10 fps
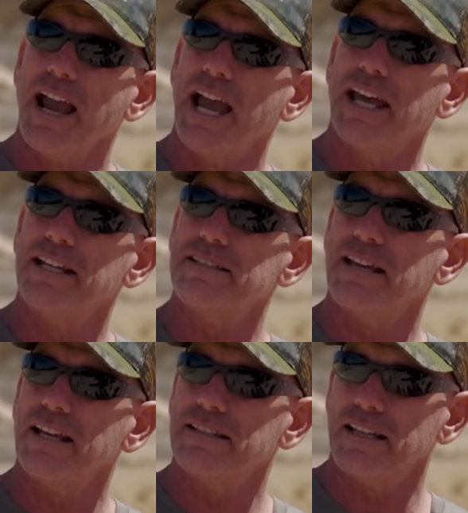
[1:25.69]
and it's
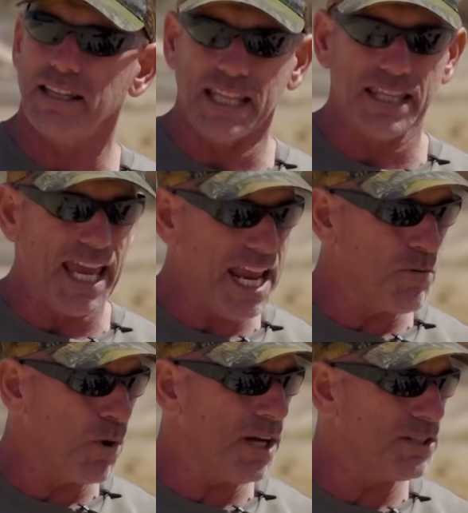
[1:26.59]
got uh, the
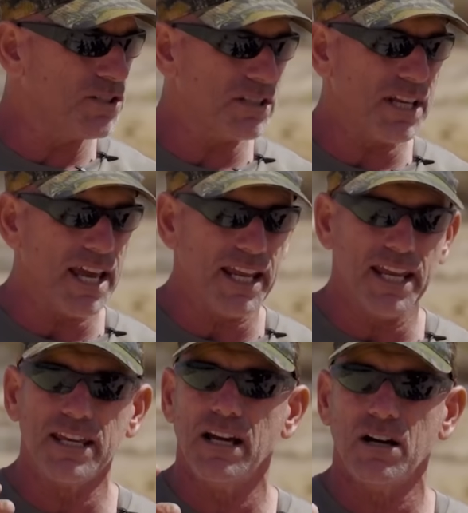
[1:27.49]
A1 just had
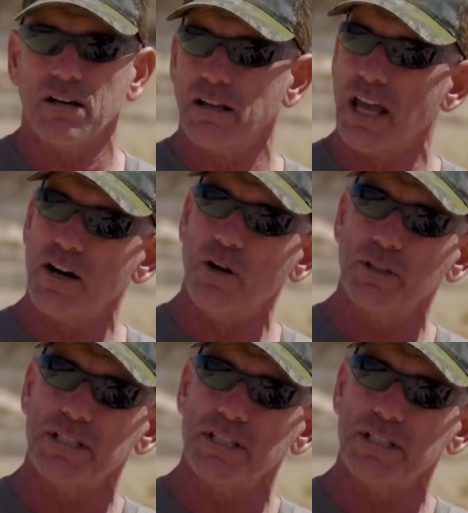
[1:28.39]
a uh, had all